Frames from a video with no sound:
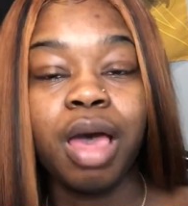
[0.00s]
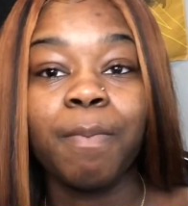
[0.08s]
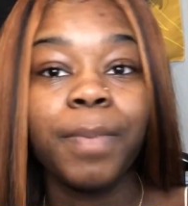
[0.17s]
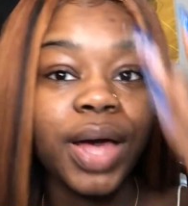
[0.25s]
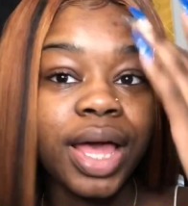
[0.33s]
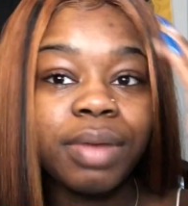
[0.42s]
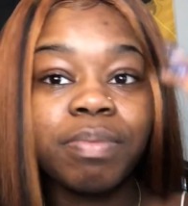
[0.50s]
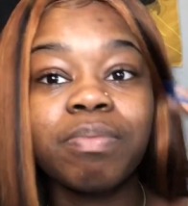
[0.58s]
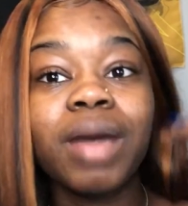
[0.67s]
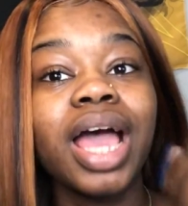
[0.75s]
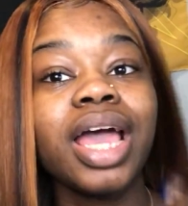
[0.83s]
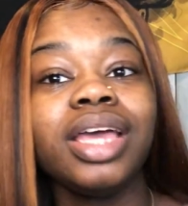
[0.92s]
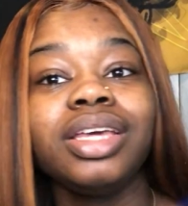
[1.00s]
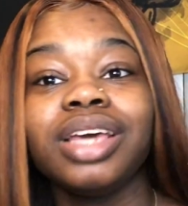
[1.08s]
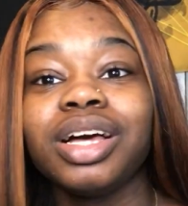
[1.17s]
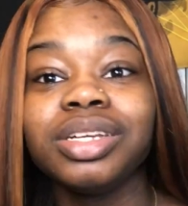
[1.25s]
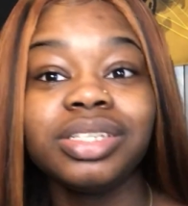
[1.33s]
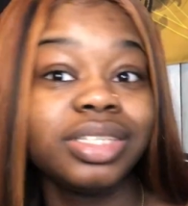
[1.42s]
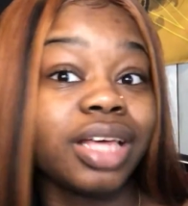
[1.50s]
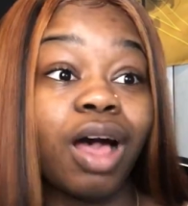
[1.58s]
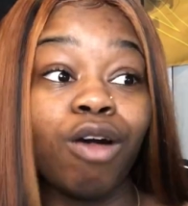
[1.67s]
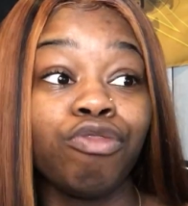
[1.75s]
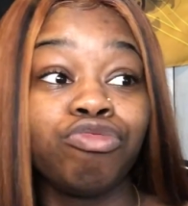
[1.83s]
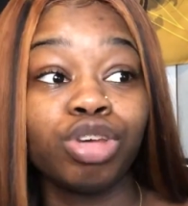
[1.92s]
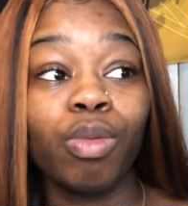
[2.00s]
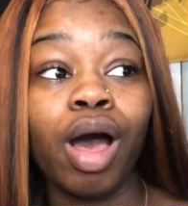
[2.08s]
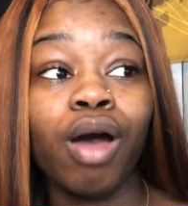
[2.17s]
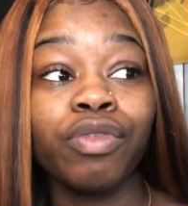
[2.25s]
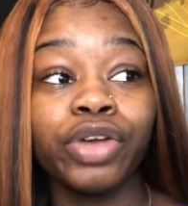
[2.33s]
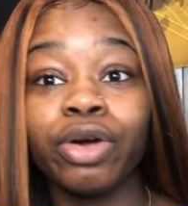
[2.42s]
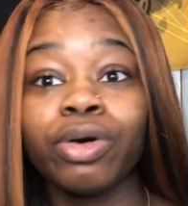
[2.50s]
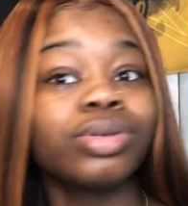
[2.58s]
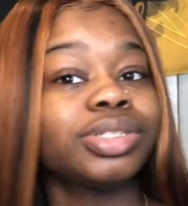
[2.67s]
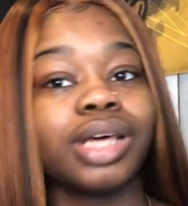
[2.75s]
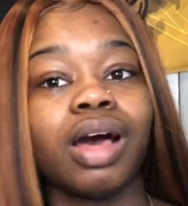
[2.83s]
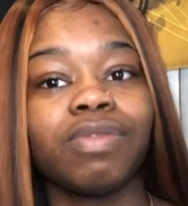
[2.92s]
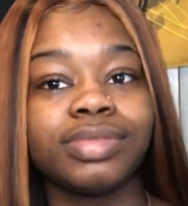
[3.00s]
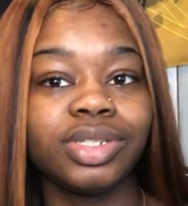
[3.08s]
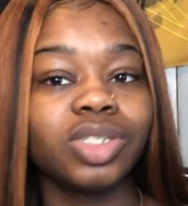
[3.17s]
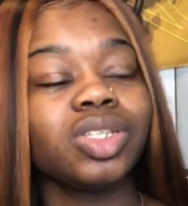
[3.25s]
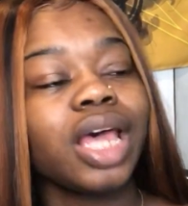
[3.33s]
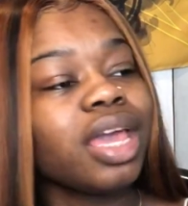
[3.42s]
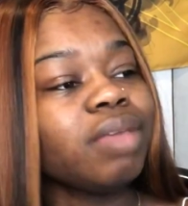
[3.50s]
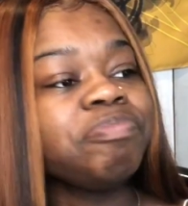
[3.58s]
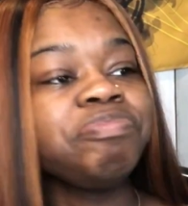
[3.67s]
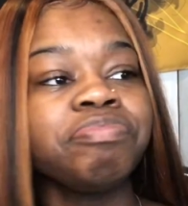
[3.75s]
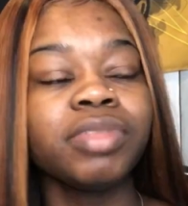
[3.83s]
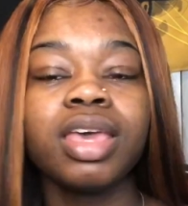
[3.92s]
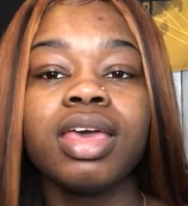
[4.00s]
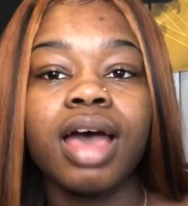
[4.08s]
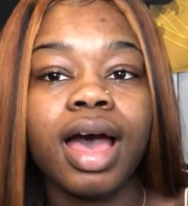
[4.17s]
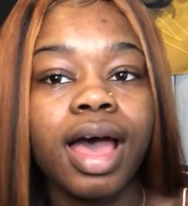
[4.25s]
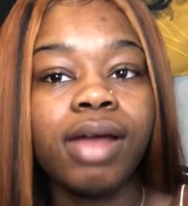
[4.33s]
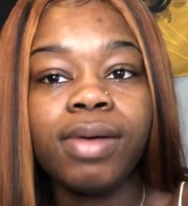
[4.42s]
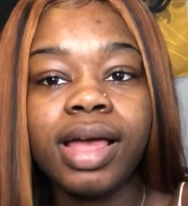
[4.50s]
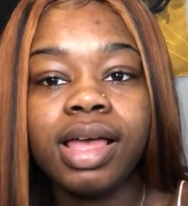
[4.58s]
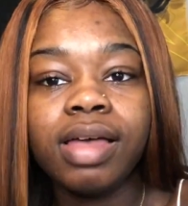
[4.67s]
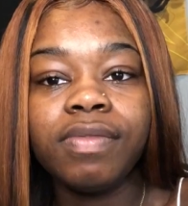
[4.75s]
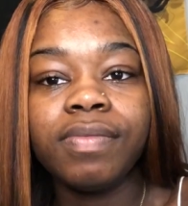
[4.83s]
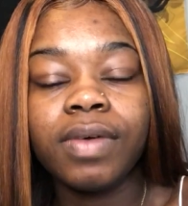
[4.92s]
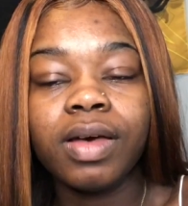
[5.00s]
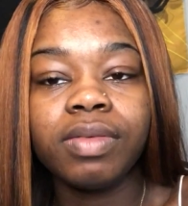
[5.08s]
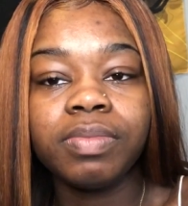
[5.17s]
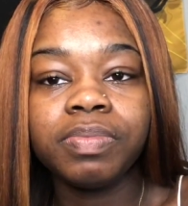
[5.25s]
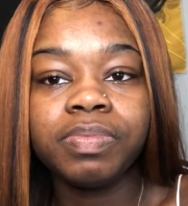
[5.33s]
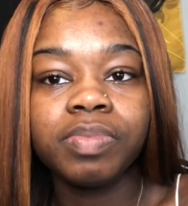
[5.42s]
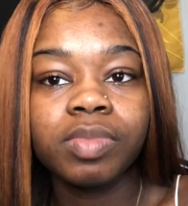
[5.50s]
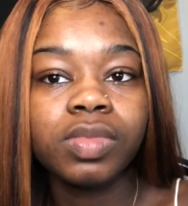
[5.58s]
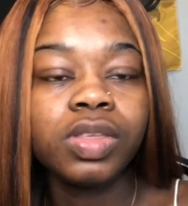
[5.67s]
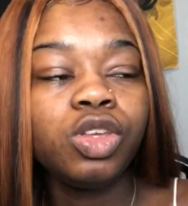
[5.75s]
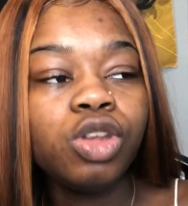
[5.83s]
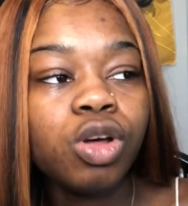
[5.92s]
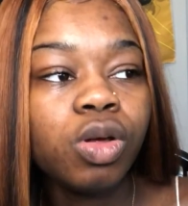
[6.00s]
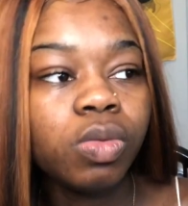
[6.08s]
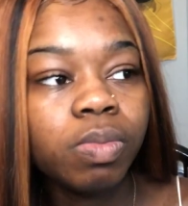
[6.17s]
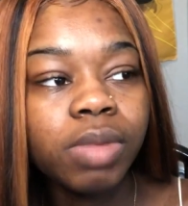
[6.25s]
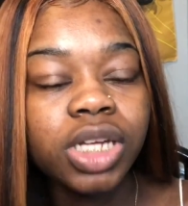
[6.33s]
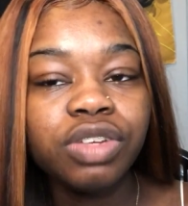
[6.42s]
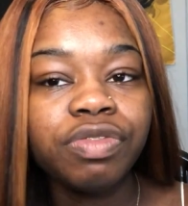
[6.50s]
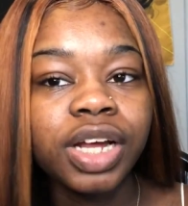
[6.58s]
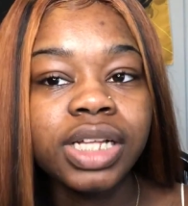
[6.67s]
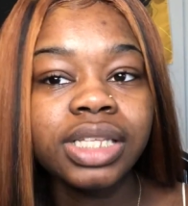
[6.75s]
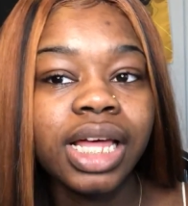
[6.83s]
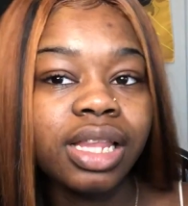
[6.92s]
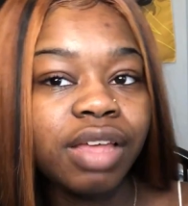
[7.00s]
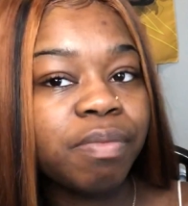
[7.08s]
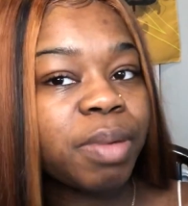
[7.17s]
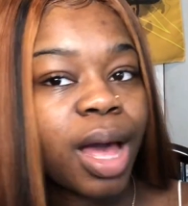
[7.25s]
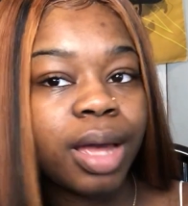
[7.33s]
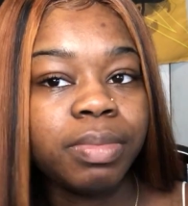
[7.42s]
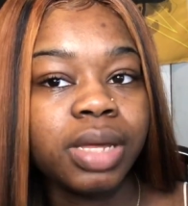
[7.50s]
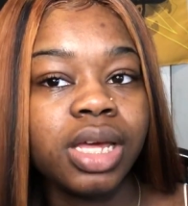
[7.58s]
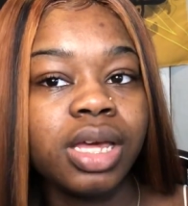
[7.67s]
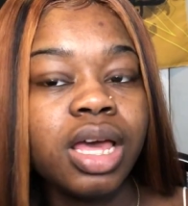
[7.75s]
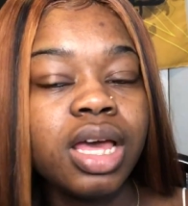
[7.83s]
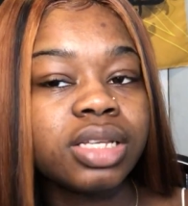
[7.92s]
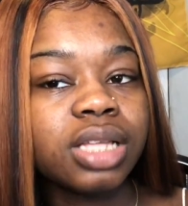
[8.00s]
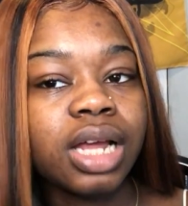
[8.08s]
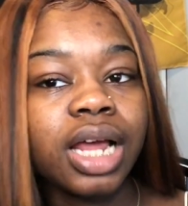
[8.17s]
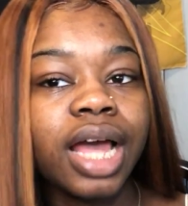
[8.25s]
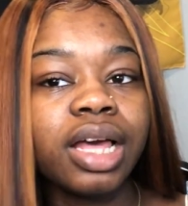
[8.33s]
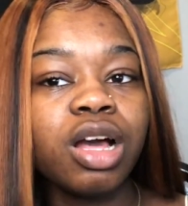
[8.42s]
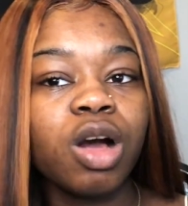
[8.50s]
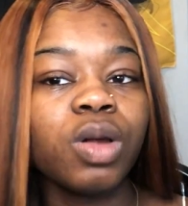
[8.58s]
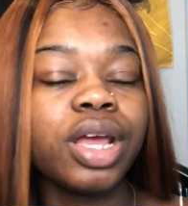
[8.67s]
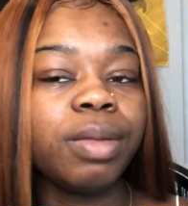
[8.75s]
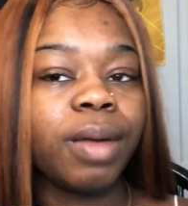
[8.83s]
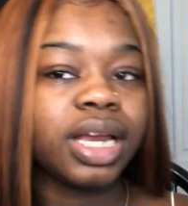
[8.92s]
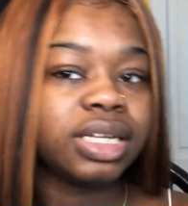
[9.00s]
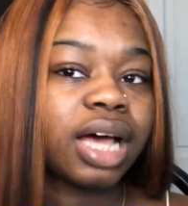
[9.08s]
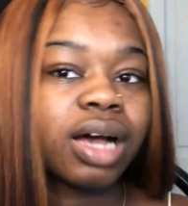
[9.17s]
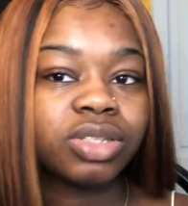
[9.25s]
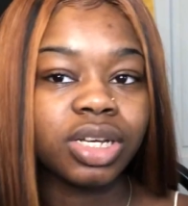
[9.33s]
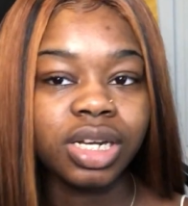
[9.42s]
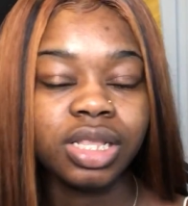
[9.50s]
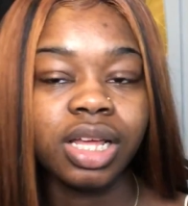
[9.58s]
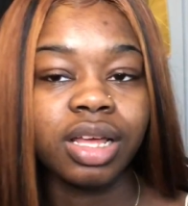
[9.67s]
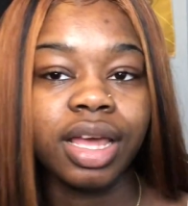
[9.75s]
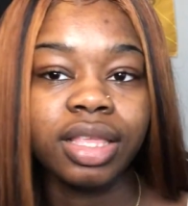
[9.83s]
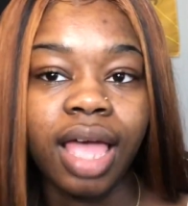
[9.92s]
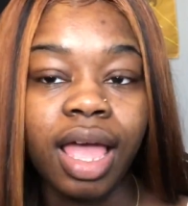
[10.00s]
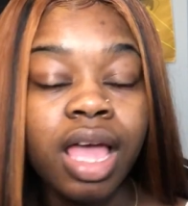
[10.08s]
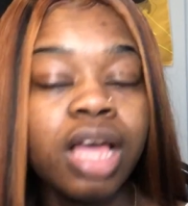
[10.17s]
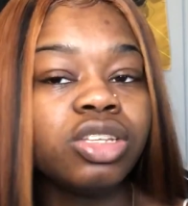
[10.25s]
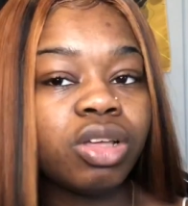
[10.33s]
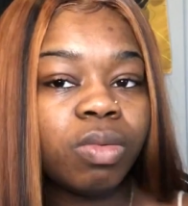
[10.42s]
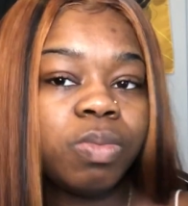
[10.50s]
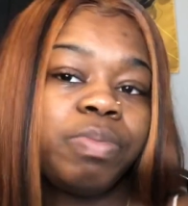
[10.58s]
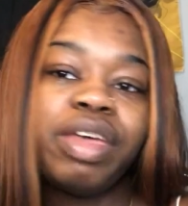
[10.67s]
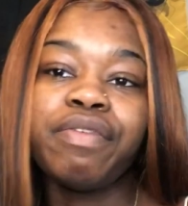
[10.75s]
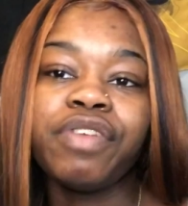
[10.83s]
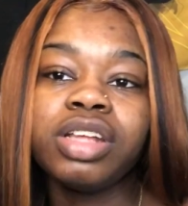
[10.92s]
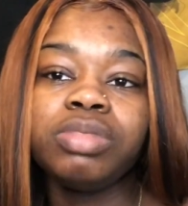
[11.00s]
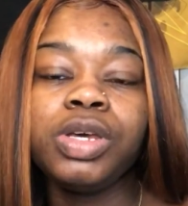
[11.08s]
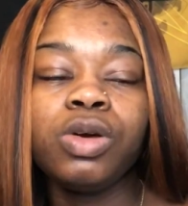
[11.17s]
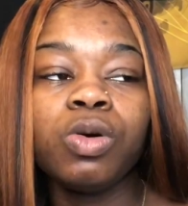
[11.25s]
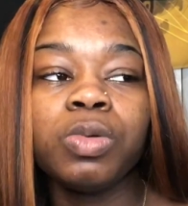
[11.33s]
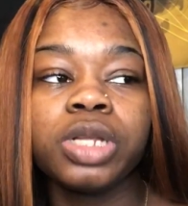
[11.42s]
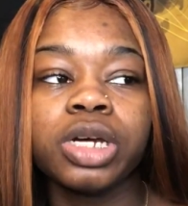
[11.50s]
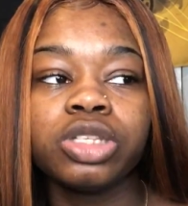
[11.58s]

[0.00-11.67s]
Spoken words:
But my young self, 12-year-old self, was just like, I don't have, much friends that live by me. It's not like I could go to anybody's house or anything like that. So be friends, be cool with her.